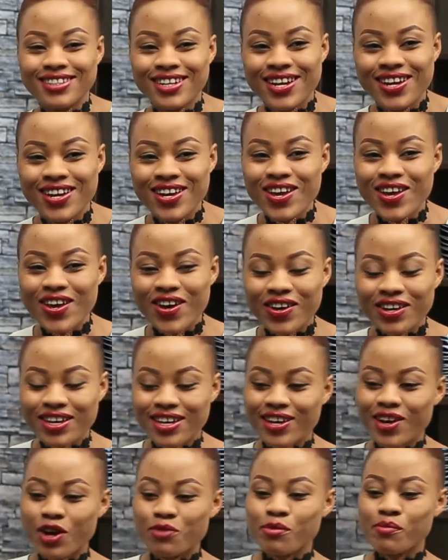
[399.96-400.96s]
there.
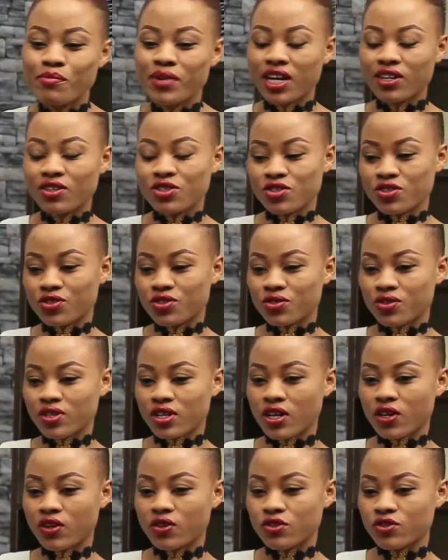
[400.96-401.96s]
Okay, coming back to you
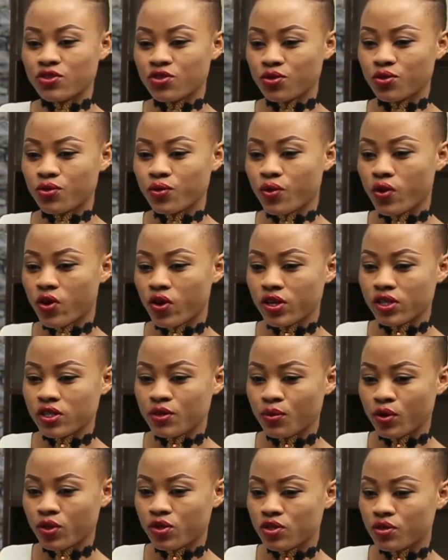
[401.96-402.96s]
now. You are
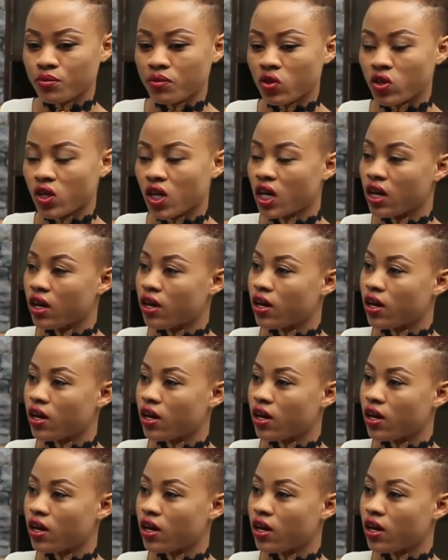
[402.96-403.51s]
supposed to be